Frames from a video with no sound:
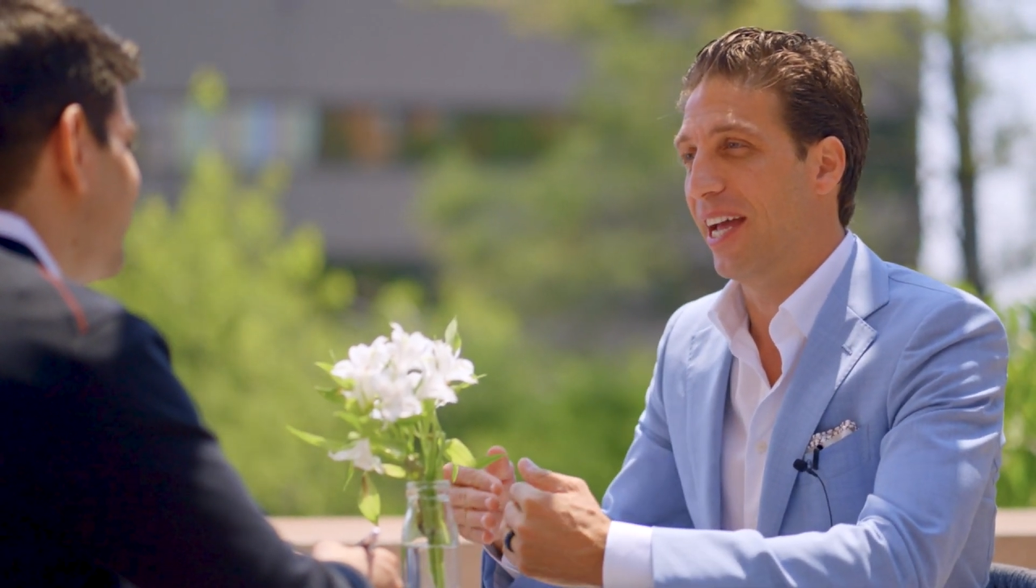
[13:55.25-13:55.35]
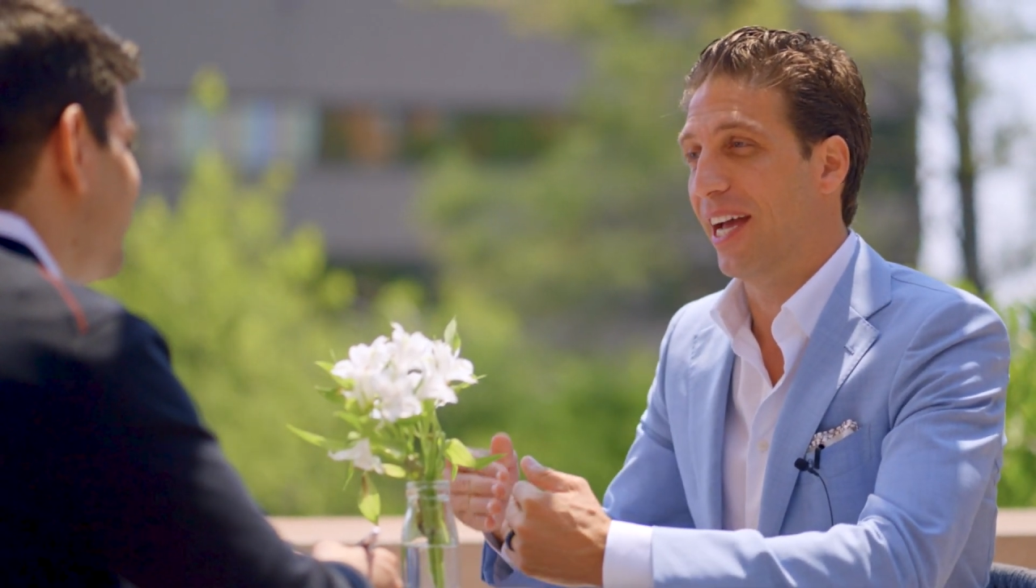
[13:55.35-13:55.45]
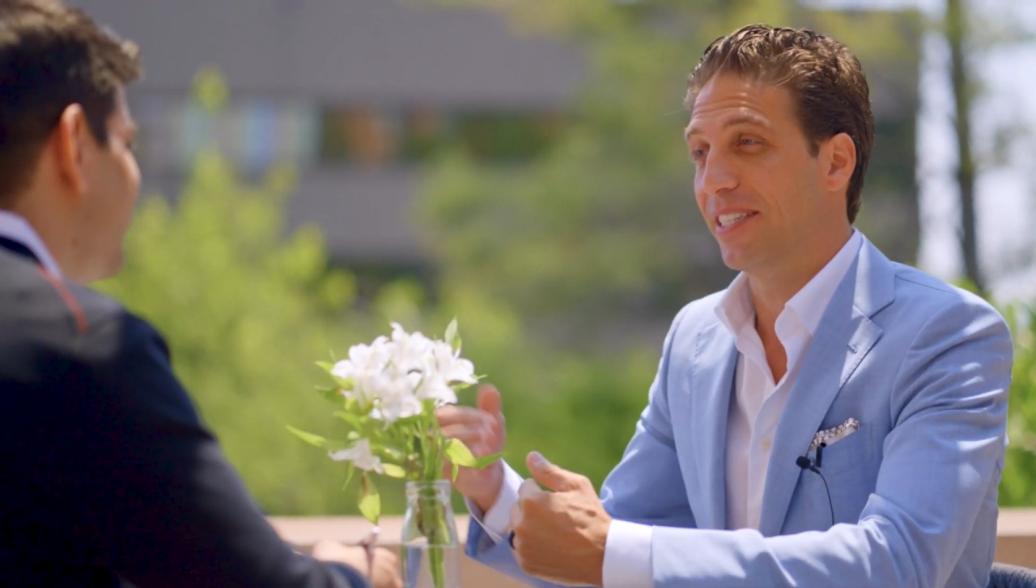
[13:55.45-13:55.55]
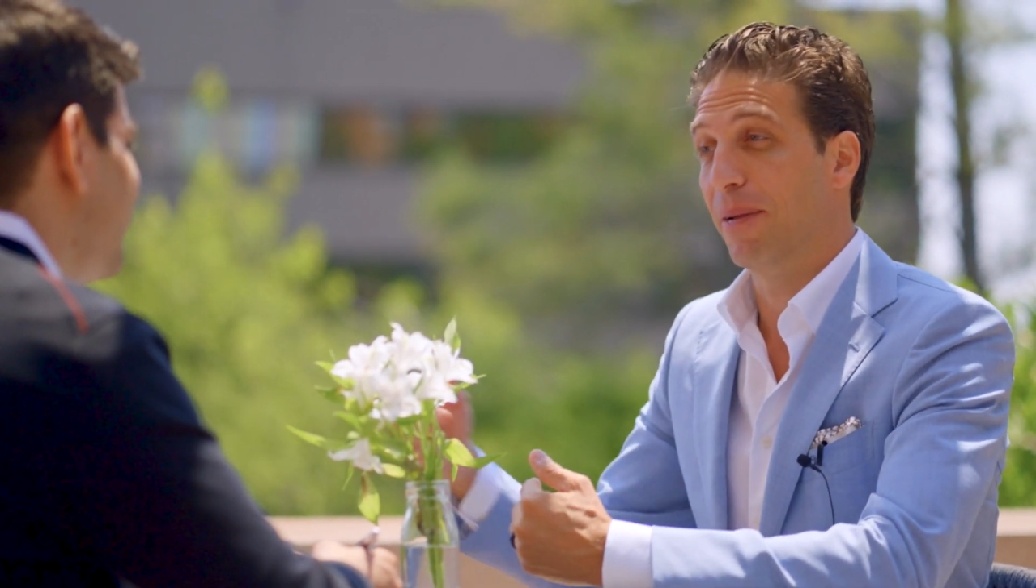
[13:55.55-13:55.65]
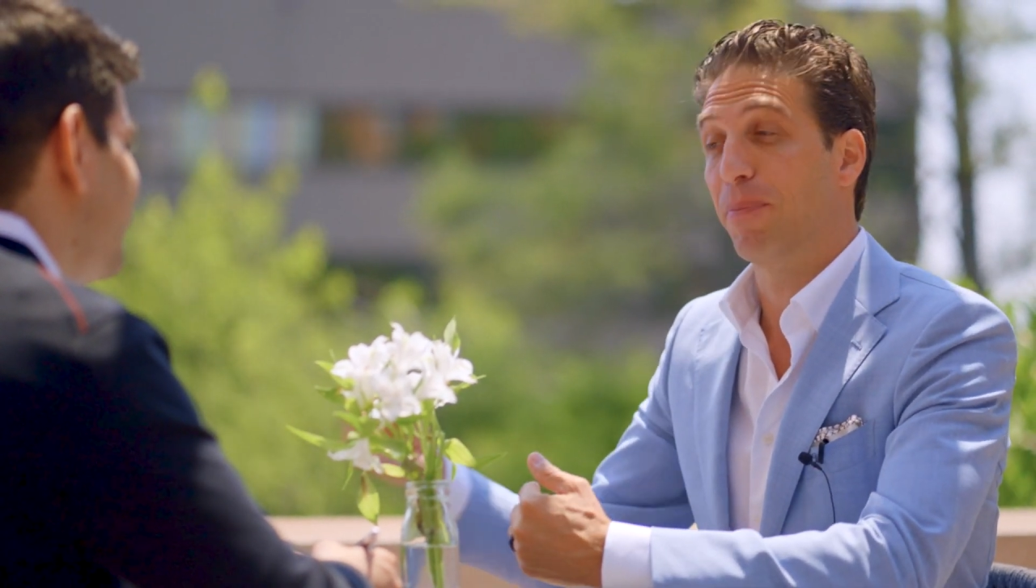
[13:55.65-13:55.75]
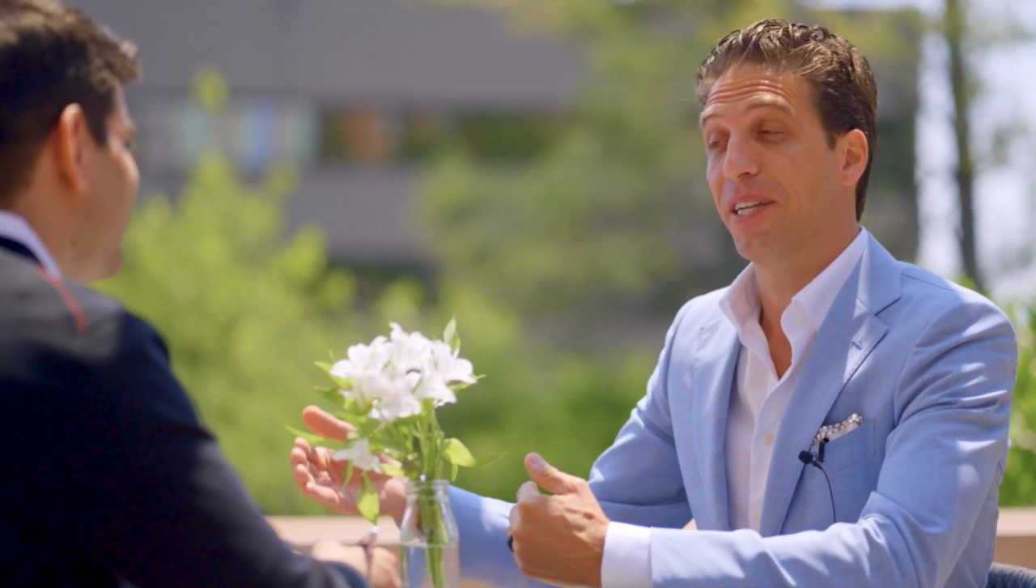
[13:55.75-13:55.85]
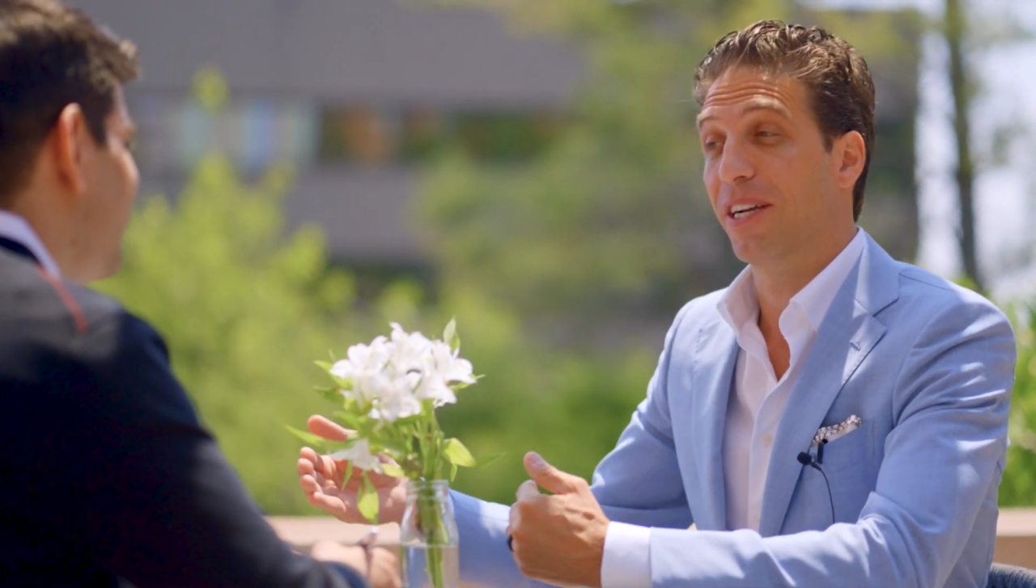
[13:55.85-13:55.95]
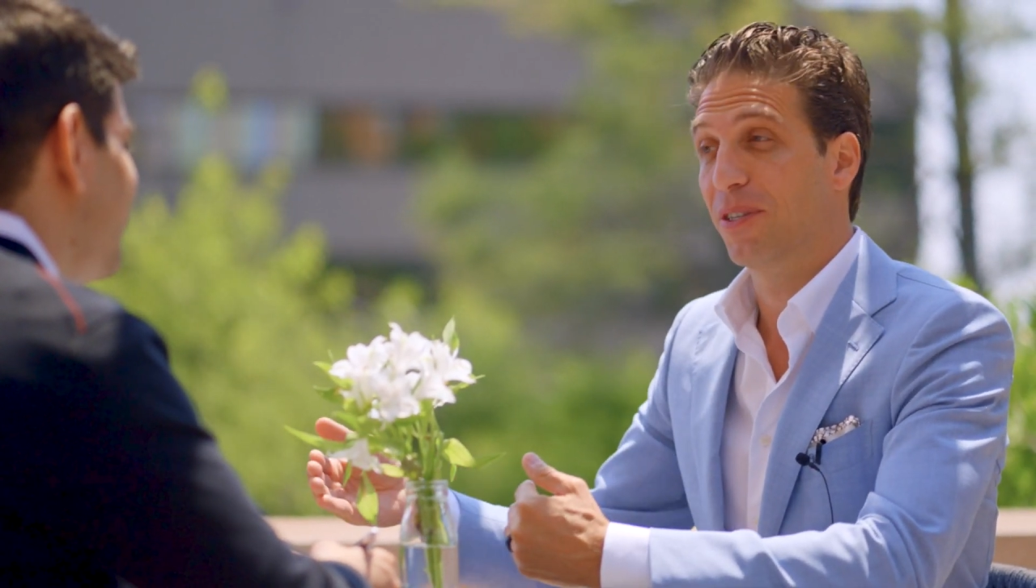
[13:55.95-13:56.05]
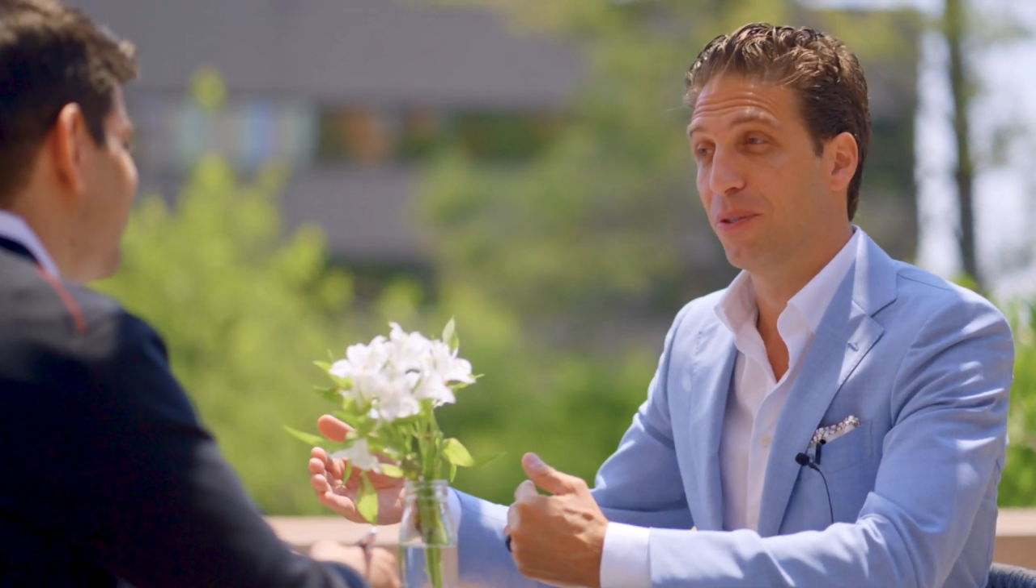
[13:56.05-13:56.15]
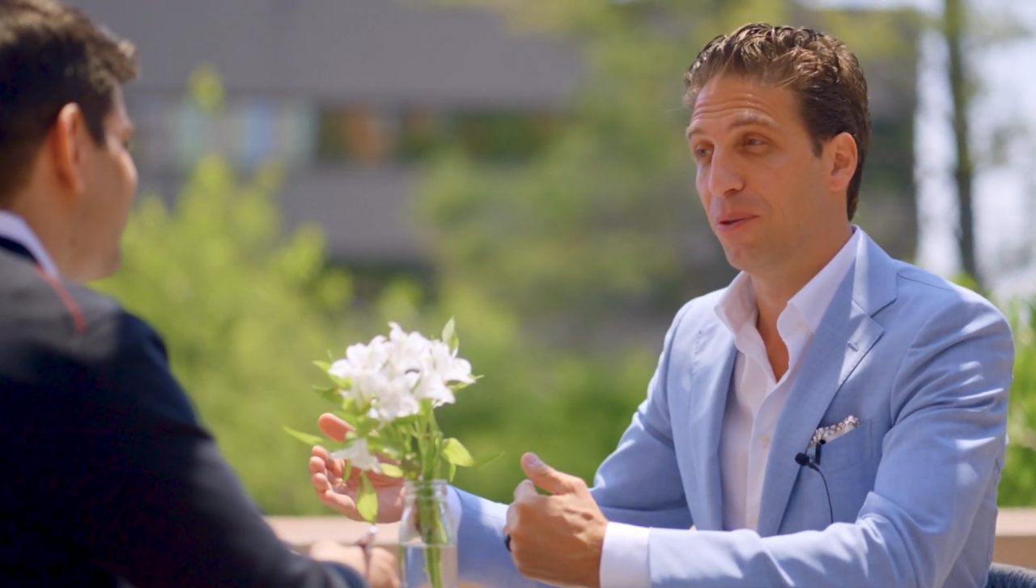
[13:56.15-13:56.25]
asset
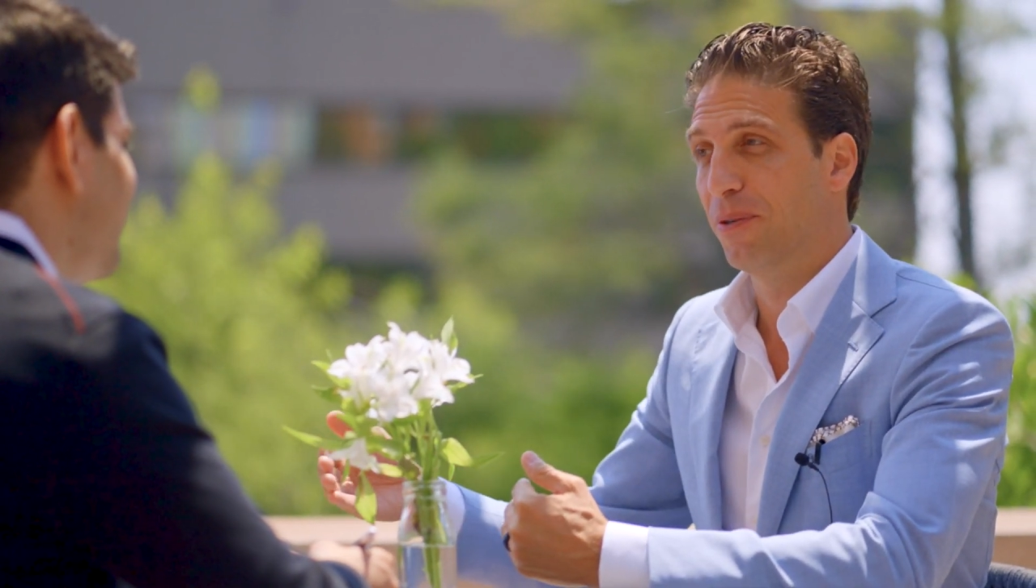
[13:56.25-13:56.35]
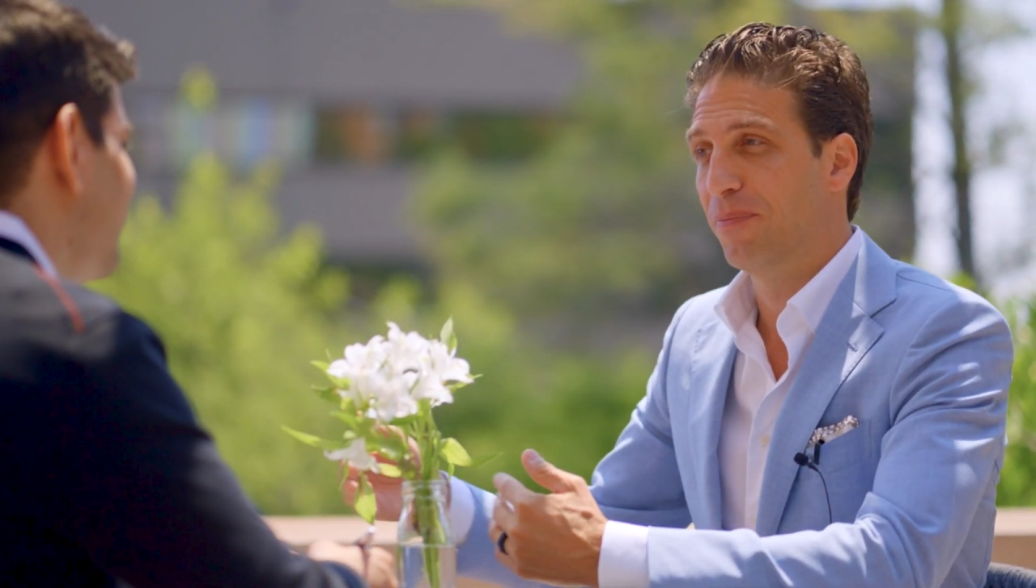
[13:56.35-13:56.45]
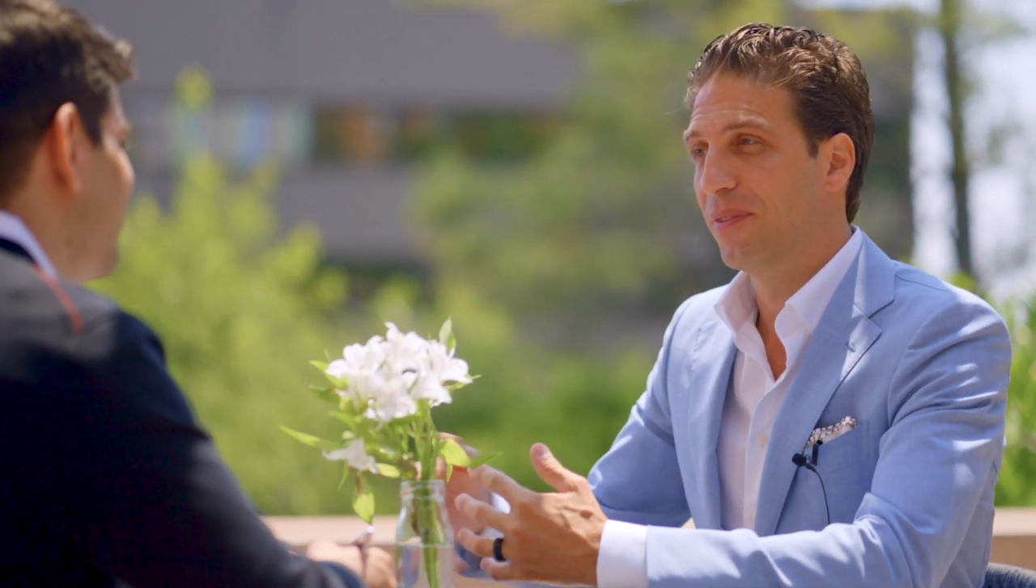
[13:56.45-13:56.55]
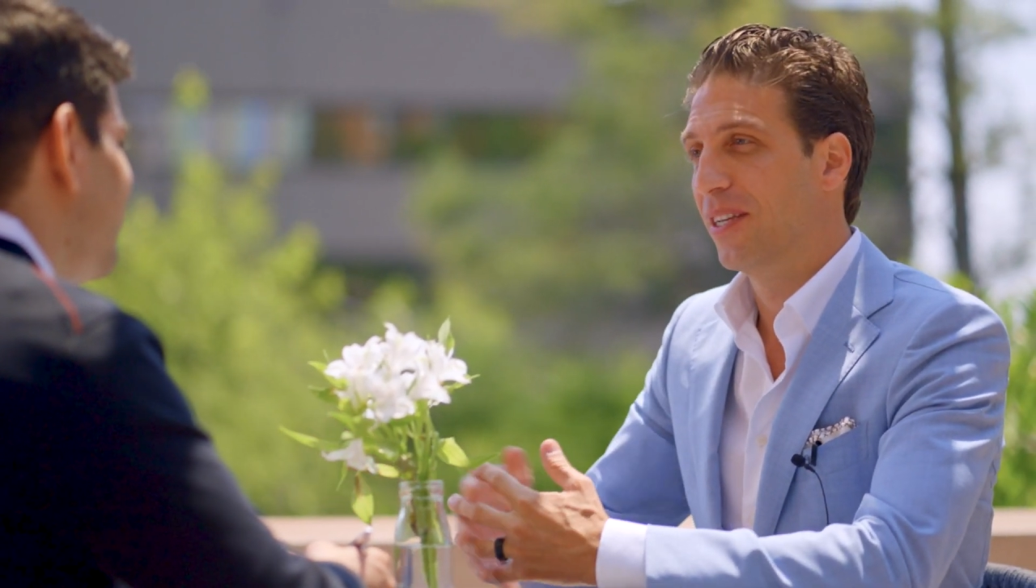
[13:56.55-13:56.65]
protection tool.